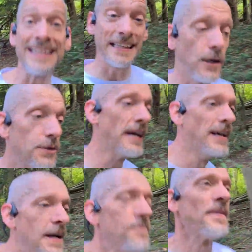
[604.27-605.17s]
load,
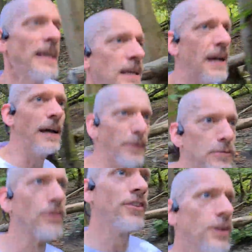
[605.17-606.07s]
how many runs
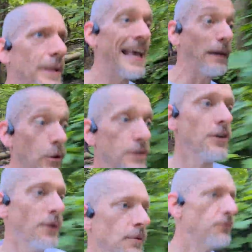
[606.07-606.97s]
you're doing, how long you're doing
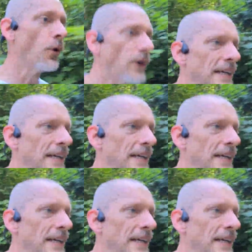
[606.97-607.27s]
them for.